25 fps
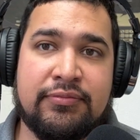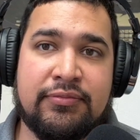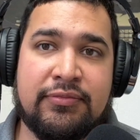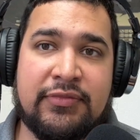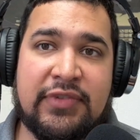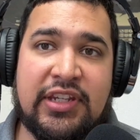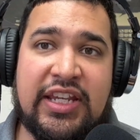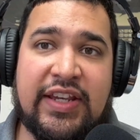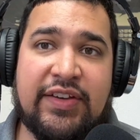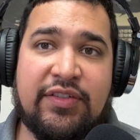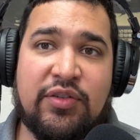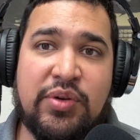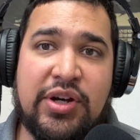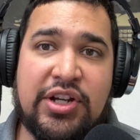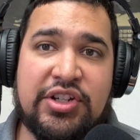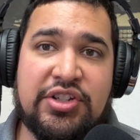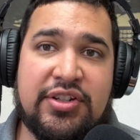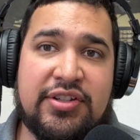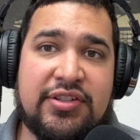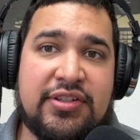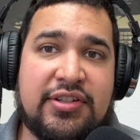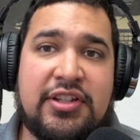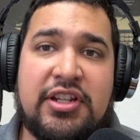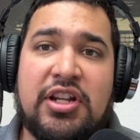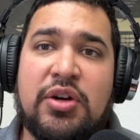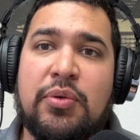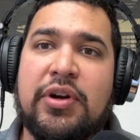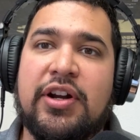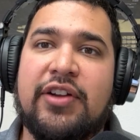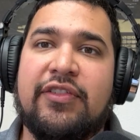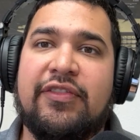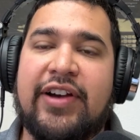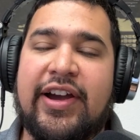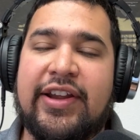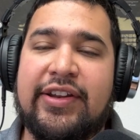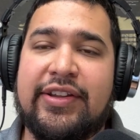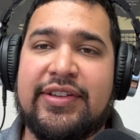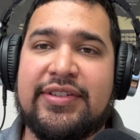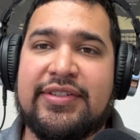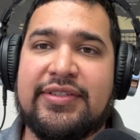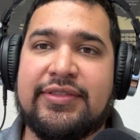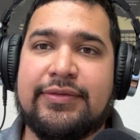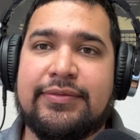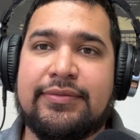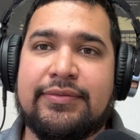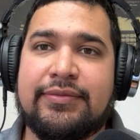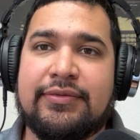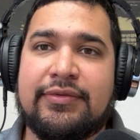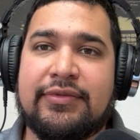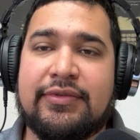If you have questions, you know where to find us.
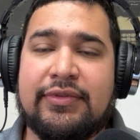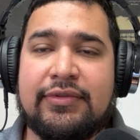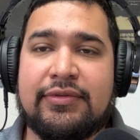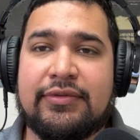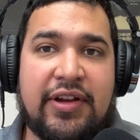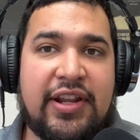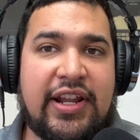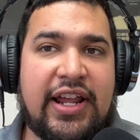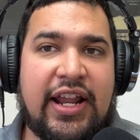And